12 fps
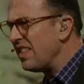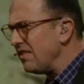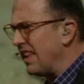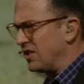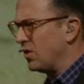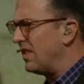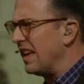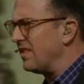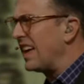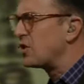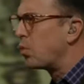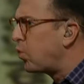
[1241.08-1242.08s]
That's, that,
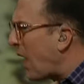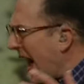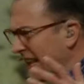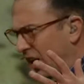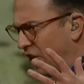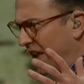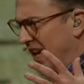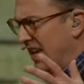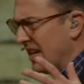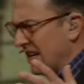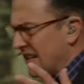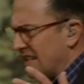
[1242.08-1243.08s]
that's radically
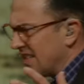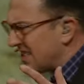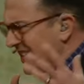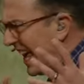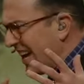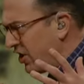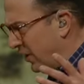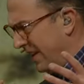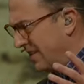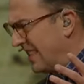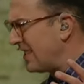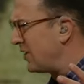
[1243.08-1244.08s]

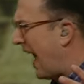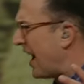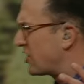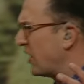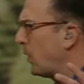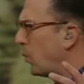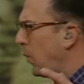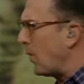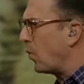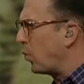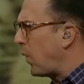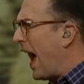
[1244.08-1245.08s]
scandalous. That's actually
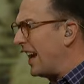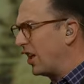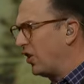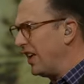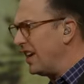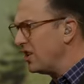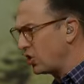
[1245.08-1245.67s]
radically